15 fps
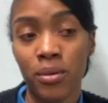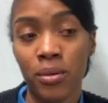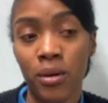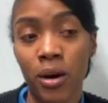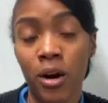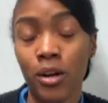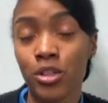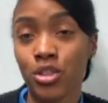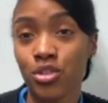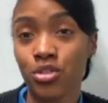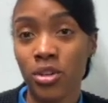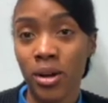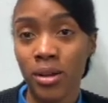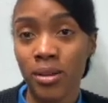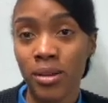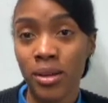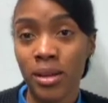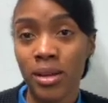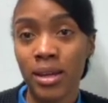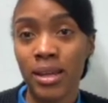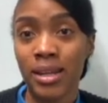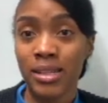are
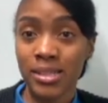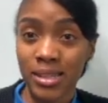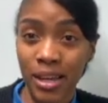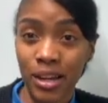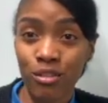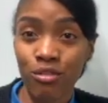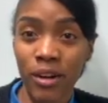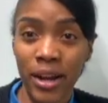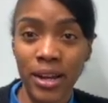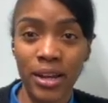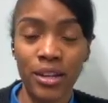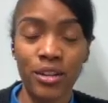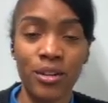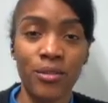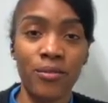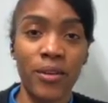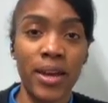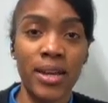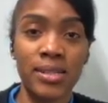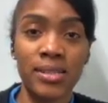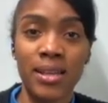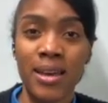struggling and it's like right in your
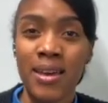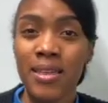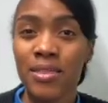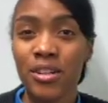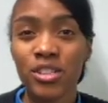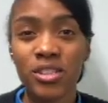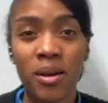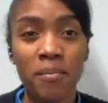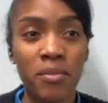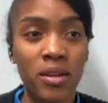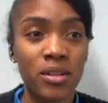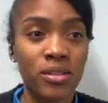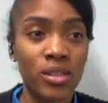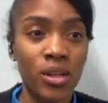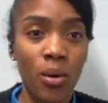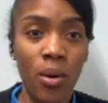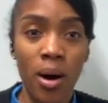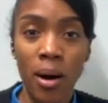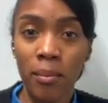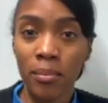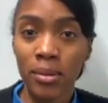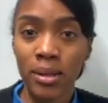face, there's something so
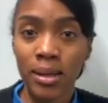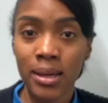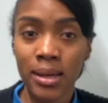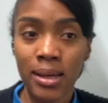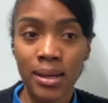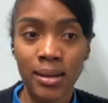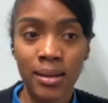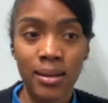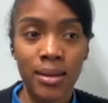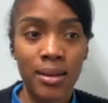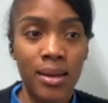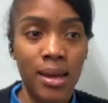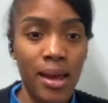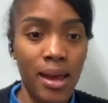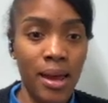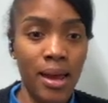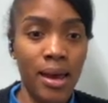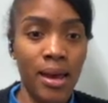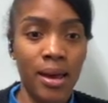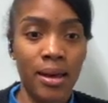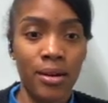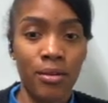humbling
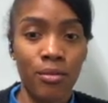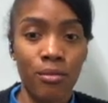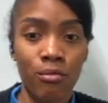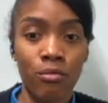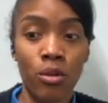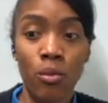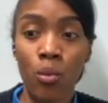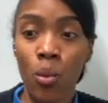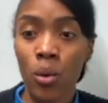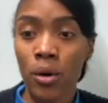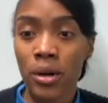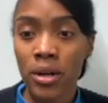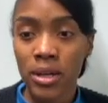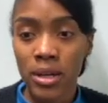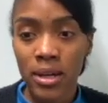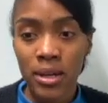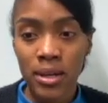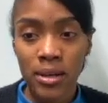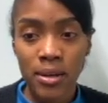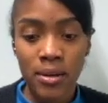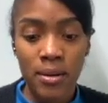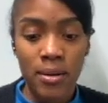and rewarding
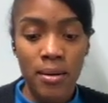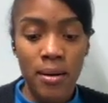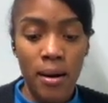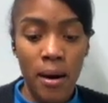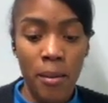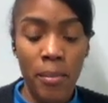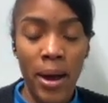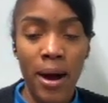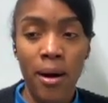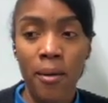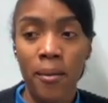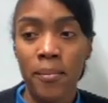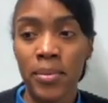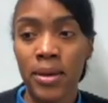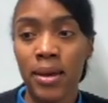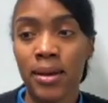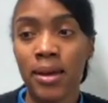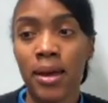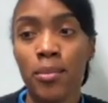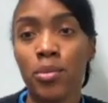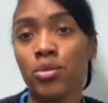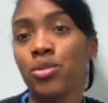about being
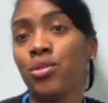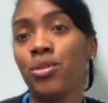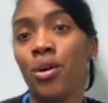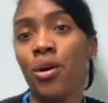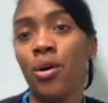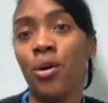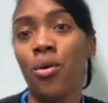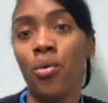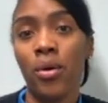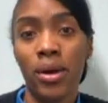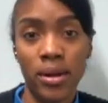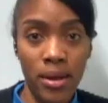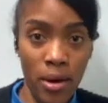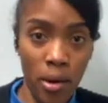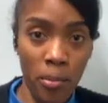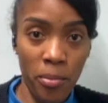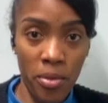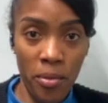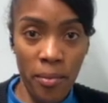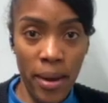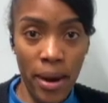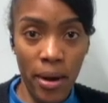able to go and help
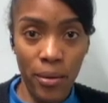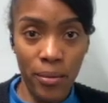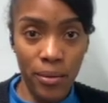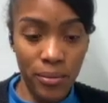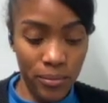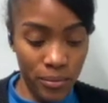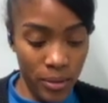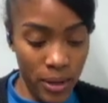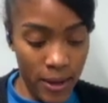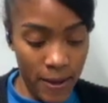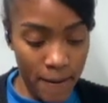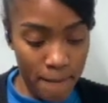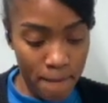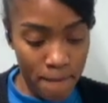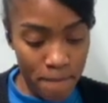them out. Okay.